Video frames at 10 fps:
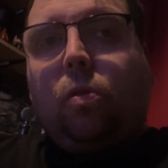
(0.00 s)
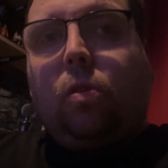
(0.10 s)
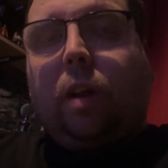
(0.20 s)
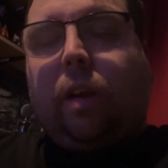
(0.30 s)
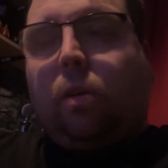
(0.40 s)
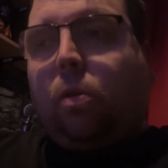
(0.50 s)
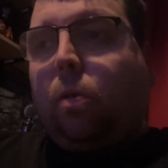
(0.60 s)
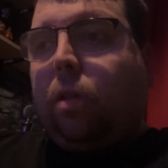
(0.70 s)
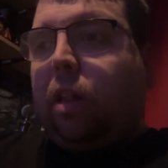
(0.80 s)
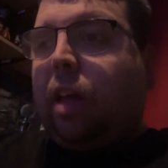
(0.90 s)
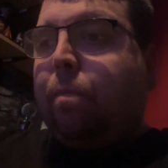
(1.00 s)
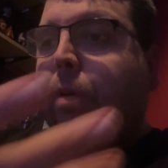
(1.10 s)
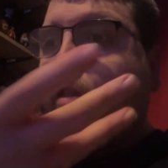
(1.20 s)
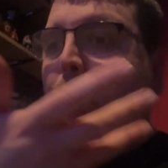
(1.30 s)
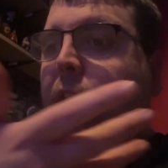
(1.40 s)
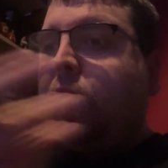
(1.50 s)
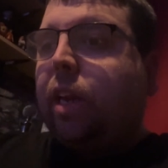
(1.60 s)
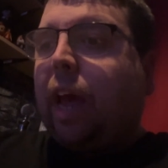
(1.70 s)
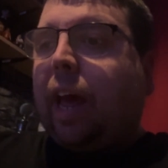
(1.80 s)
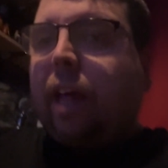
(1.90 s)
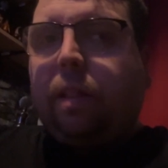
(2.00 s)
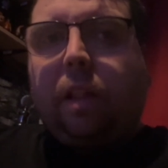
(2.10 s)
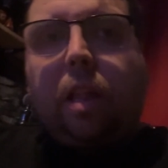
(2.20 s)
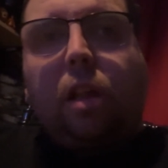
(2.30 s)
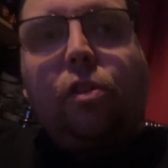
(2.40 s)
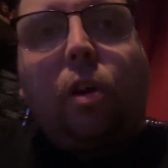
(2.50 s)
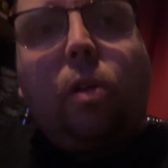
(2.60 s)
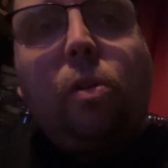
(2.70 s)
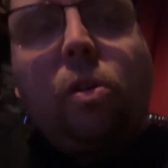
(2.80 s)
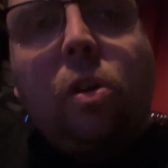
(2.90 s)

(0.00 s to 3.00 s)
And of course, in between that, there's a new